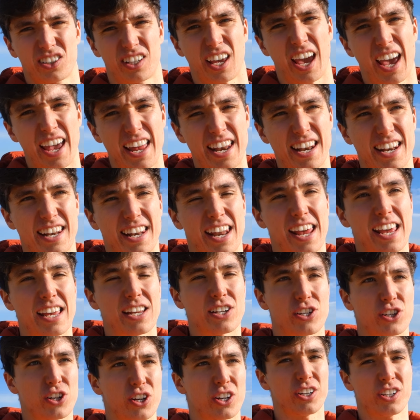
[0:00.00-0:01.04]
get in
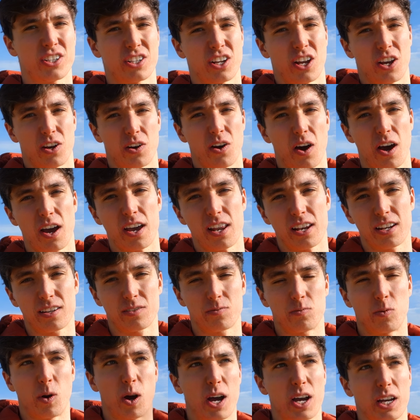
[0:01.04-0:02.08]
nature. So I
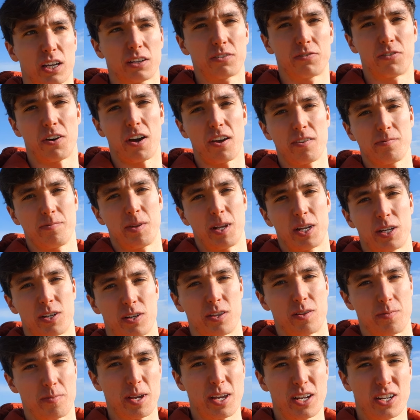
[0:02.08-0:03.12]
work five minutes
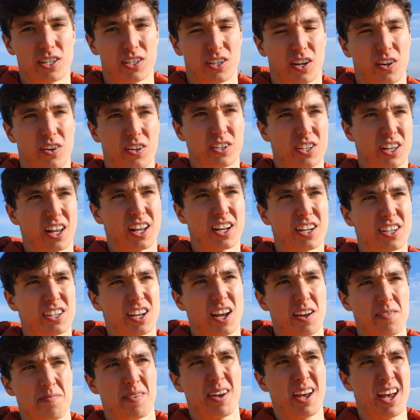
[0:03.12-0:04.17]
from the beach, so it's
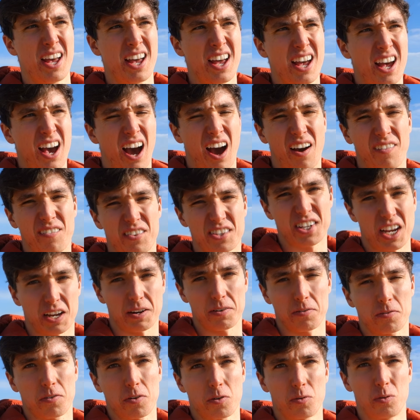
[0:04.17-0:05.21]
lunchtime I'm just
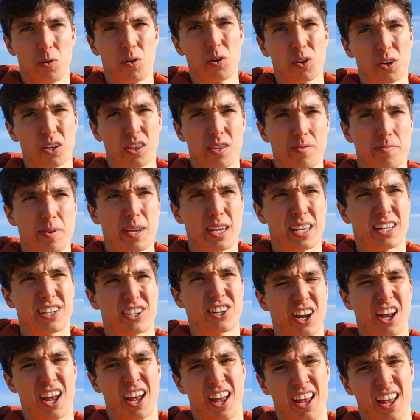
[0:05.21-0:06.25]
going for a walk on the beach.
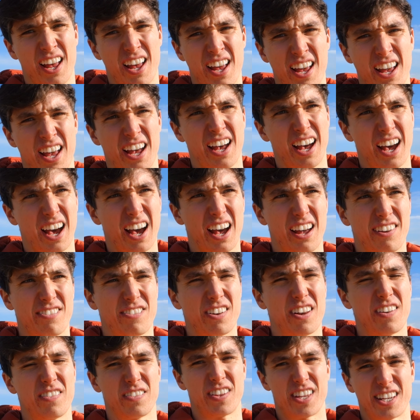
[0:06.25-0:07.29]
Uh, if
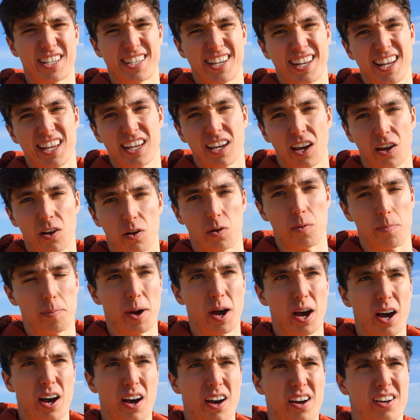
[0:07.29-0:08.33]
you live in the city, go to a
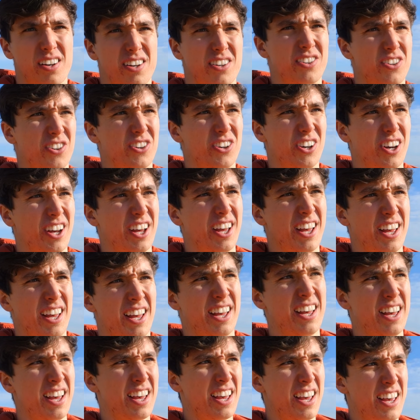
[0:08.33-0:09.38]
park or
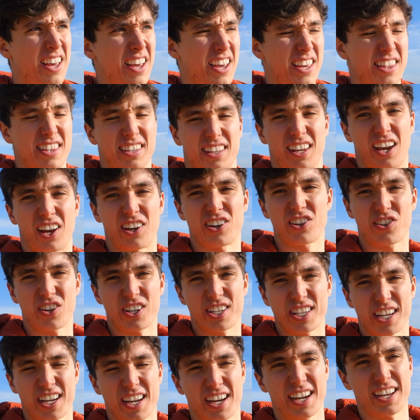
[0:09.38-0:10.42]
in the
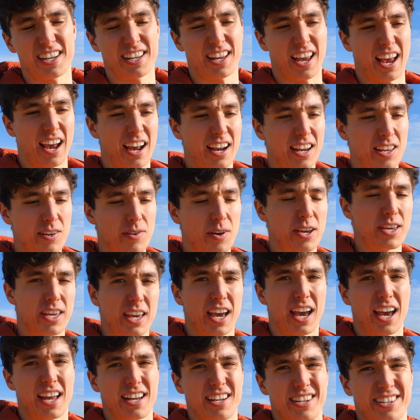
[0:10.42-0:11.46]
countryside, anywhere you
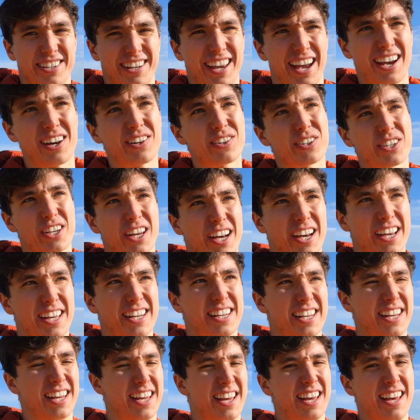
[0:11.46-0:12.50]
can, just get
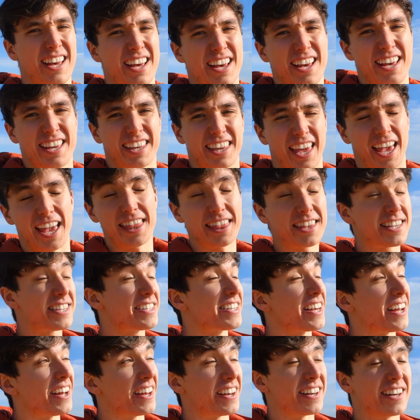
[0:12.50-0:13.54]
outside, get in the
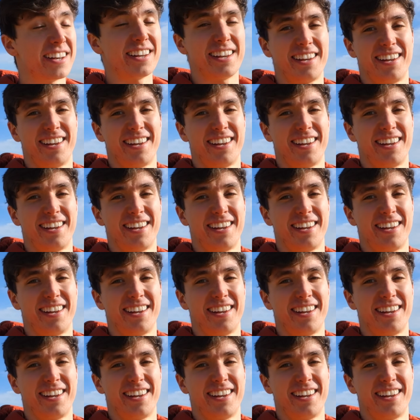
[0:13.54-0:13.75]
sun,